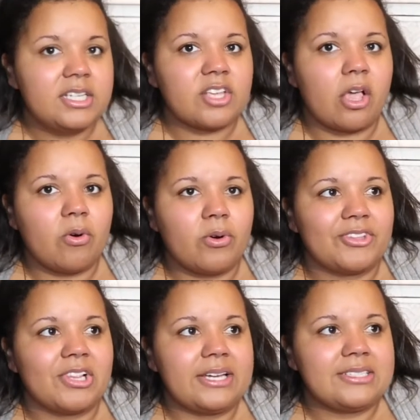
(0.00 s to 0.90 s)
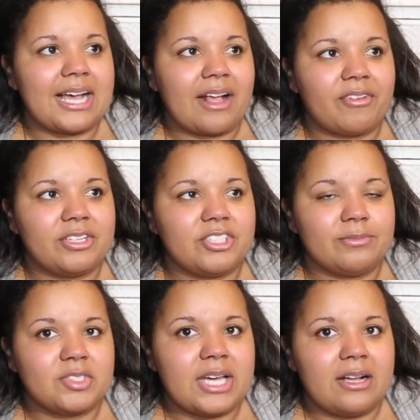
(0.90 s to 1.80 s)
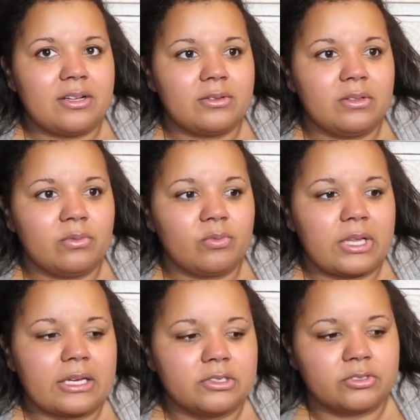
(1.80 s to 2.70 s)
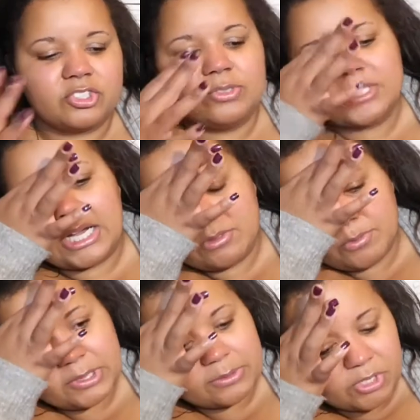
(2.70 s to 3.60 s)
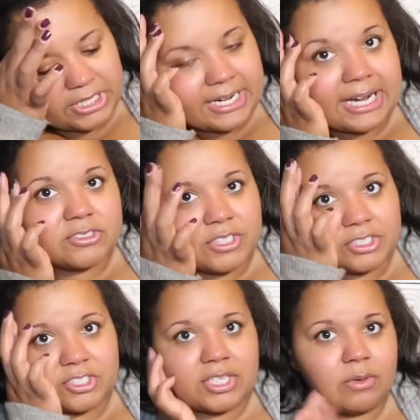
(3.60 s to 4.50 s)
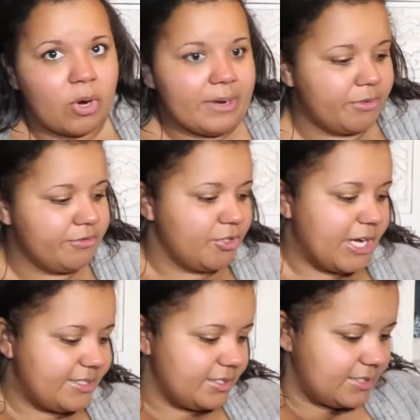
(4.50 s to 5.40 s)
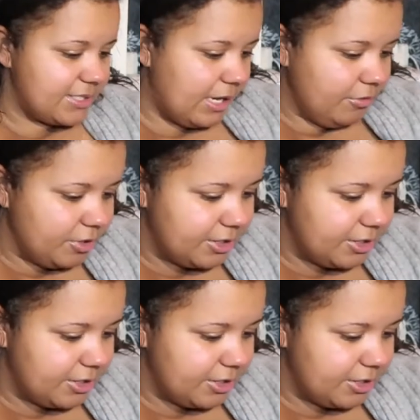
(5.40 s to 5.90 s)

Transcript: so I always like to have a gym towel, like a little gym towel with me when I'm working out, so I can just like wipe my forehead and stuff.